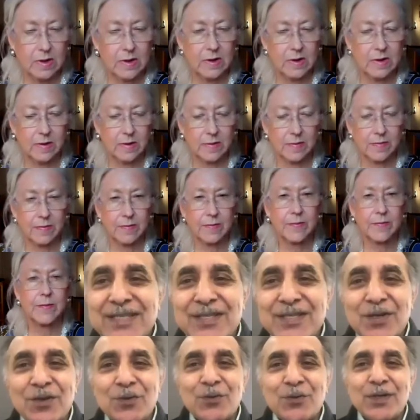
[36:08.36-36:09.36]
Yeah,
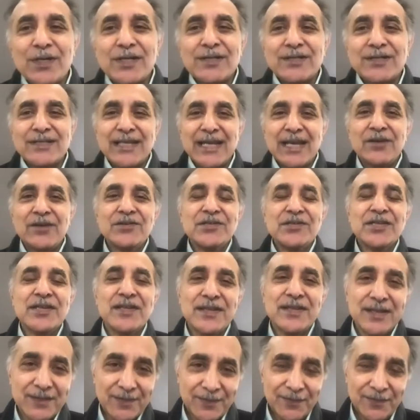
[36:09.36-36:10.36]
so we're down to
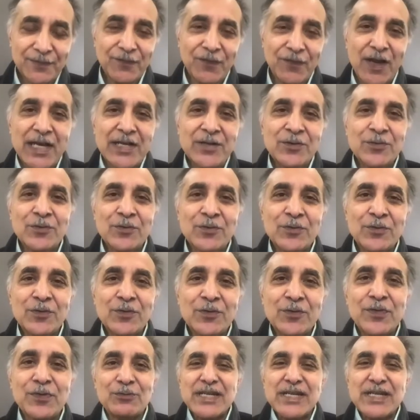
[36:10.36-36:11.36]
the final
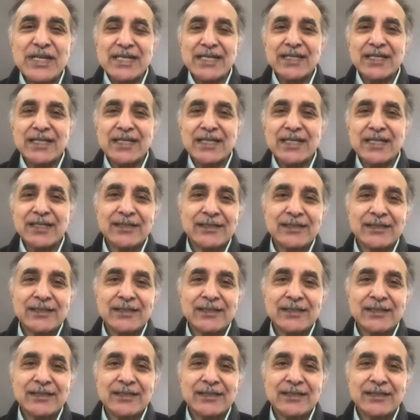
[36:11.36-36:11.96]
three.